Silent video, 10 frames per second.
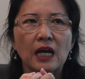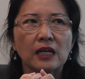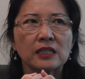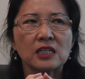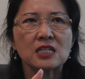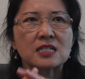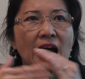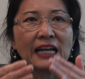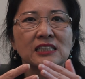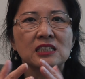He's an
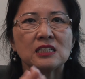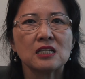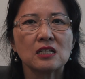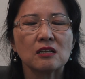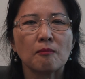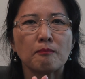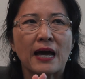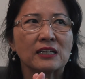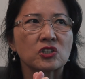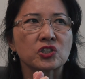IT
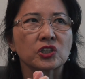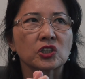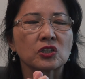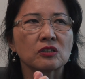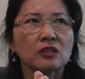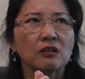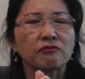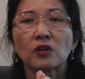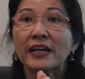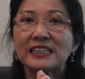manager
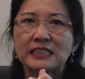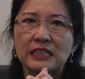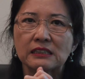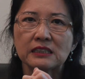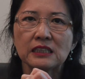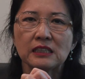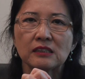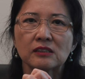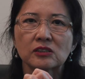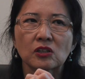for AT&T.
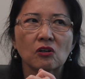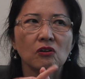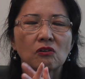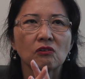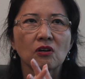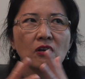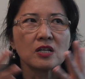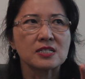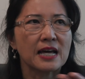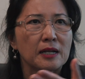So
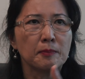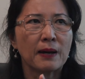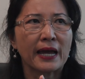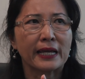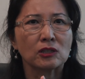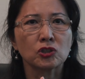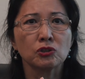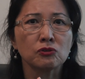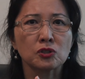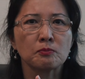instead of buying
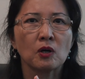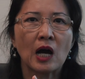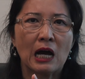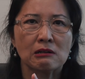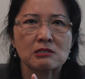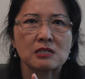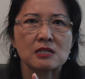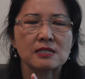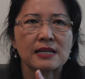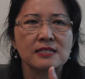2 small
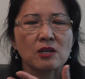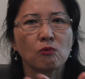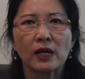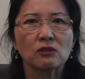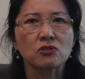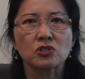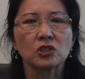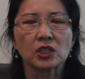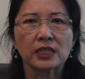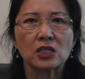houses, I say, why don't you
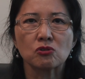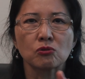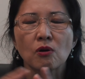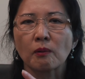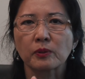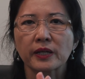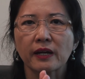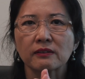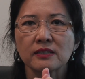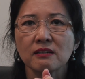look into corporate
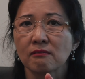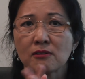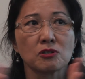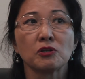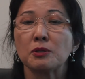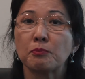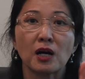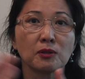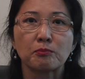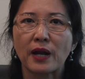guarantee? So he
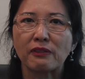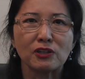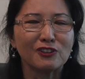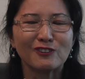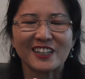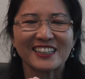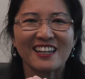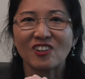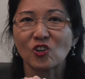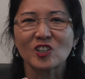bought a brand new one
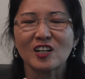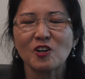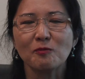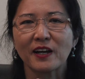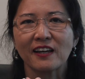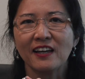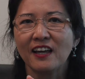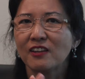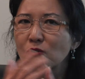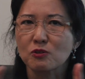in Oklahoma.
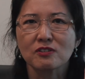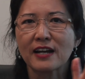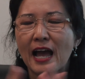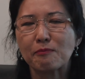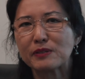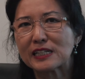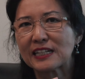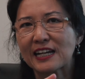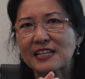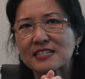Those are happy
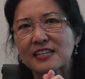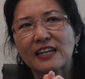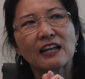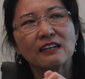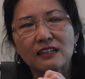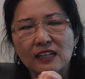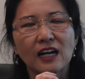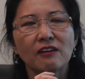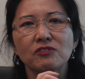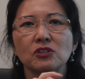clients that I
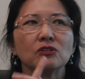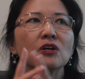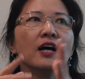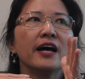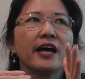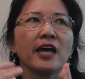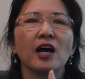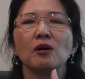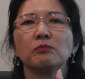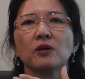love to
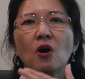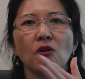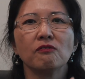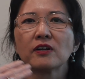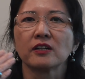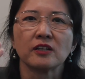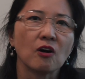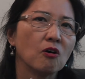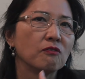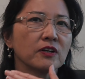help over and
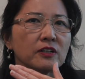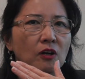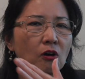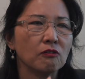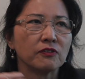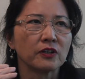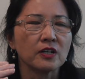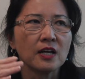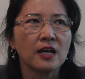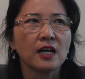over and over
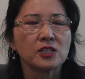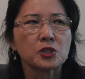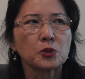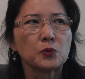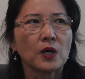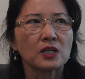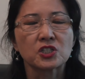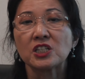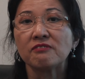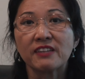to
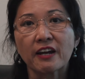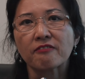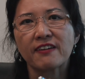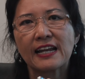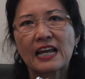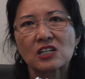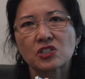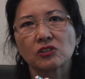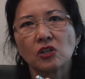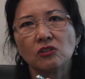achieve their
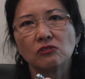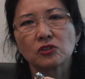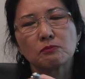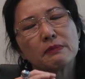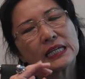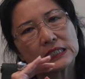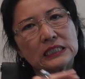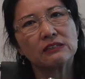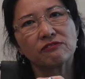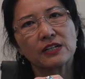financial goals, to make a
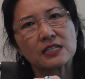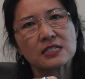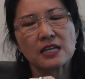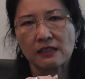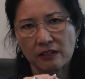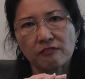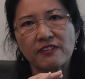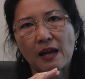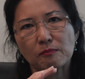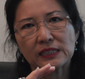difference in their
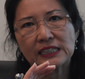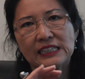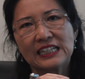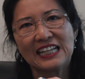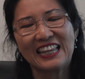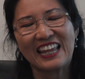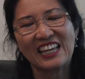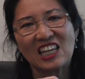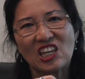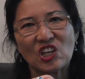family.
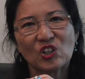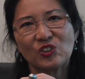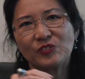Thank you.